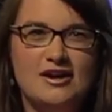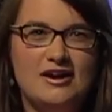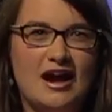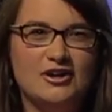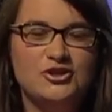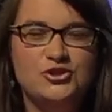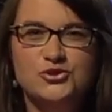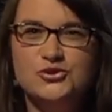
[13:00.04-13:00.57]
are
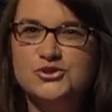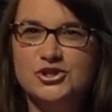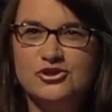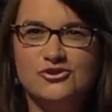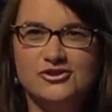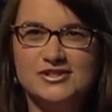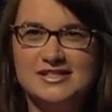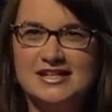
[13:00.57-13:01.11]
accused
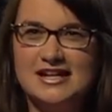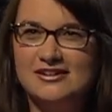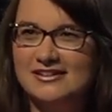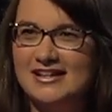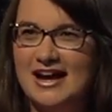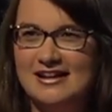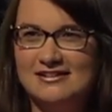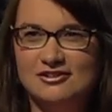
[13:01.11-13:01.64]
of
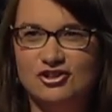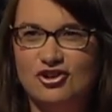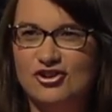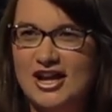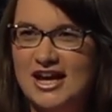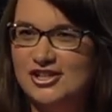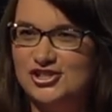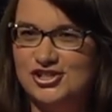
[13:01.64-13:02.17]
certain
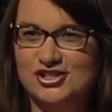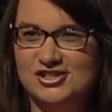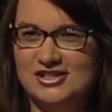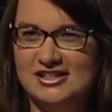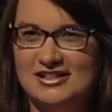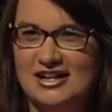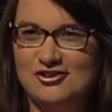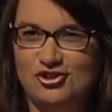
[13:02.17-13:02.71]
connections
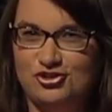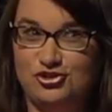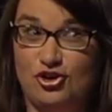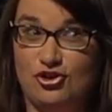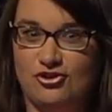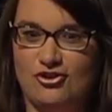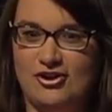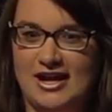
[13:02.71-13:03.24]
that are not your